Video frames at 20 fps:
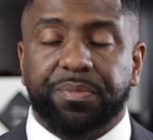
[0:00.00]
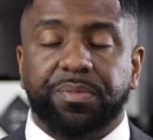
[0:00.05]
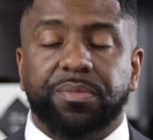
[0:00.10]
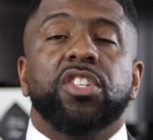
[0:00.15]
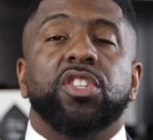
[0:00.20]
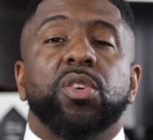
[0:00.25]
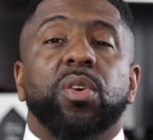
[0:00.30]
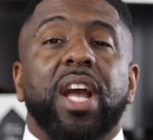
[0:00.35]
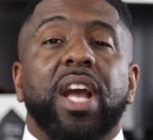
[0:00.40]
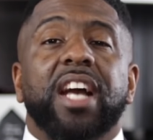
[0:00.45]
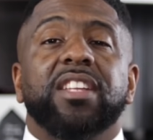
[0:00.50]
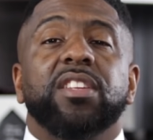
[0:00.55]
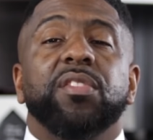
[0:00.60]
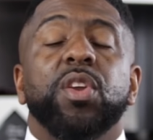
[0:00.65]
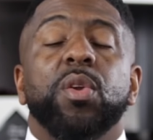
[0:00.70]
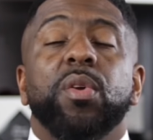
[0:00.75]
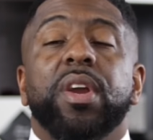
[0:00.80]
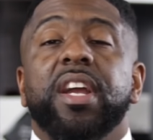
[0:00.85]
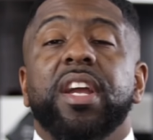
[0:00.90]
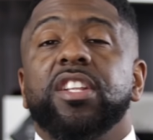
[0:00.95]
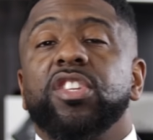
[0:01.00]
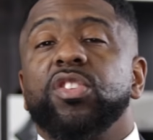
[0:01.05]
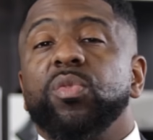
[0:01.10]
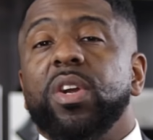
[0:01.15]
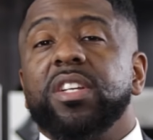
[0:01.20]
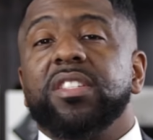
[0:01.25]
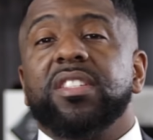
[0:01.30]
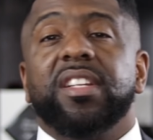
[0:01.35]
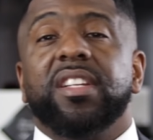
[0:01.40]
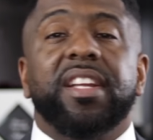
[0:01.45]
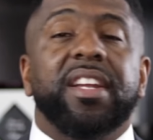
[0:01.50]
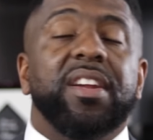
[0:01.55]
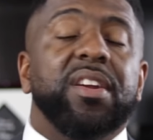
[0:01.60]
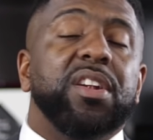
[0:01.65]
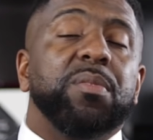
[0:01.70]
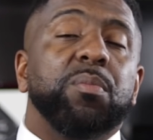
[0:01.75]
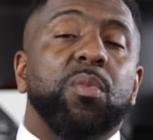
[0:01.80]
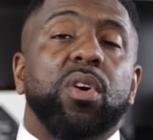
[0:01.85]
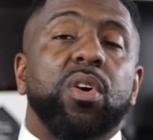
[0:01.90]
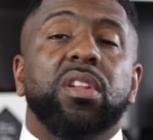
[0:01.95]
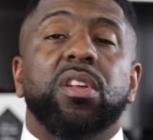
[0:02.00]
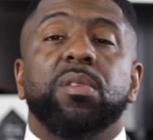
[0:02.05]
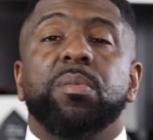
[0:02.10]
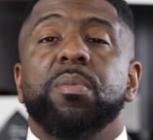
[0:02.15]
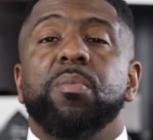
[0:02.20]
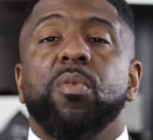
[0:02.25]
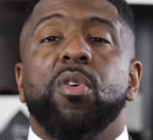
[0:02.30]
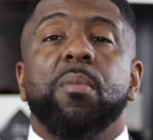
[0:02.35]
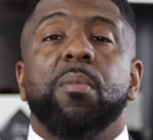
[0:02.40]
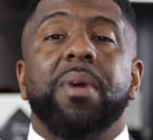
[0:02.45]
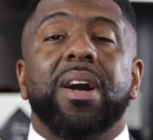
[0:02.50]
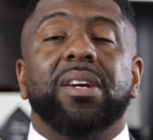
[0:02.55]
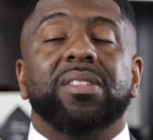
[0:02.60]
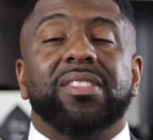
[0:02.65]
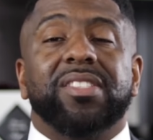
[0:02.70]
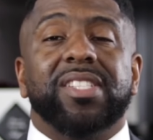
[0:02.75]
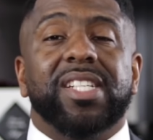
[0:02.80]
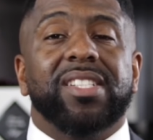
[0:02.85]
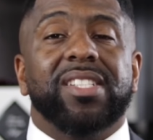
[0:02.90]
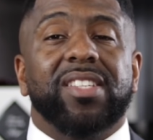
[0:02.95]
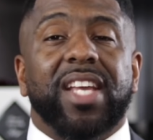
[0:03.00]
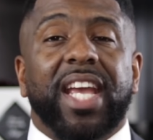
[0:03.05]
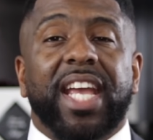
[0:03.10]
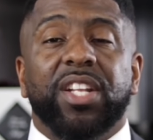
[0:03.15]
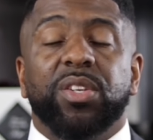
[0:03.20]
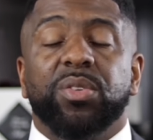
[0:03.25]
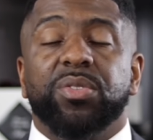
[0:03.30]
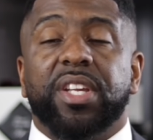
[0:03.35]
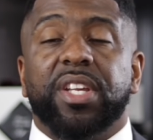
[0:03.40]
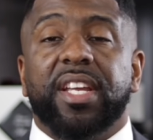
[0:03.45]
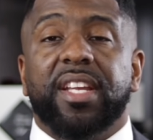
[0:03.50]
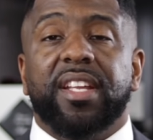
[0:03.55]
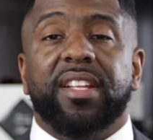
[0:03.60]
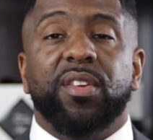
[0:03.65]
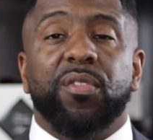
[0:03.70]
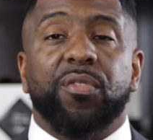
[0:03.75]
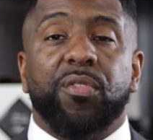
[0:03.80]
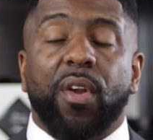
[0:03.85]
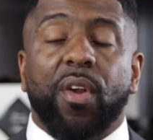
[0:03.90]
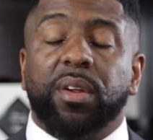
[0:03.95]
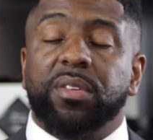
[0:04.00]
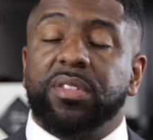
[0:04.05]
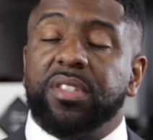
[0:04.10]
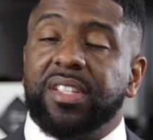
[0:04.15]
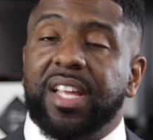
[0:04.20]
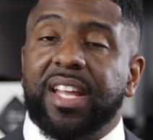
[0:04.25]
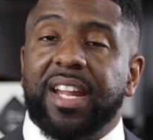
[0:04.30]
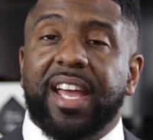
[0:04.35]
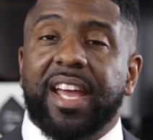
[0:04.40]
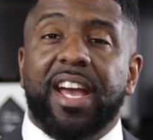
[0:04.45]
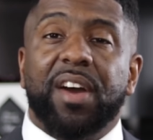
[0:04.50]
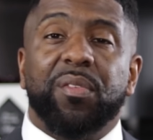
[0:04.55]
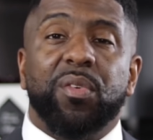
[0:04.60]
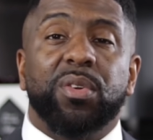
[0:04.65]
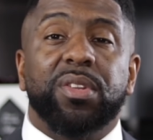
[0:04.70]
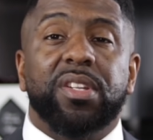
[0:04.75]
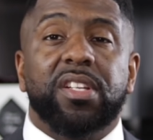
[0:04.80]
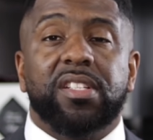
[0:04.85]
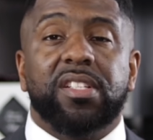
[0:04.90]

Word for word: So guys, if you're interested in hearing more, a little bit more about Scents Angels and the fragrances that I have on this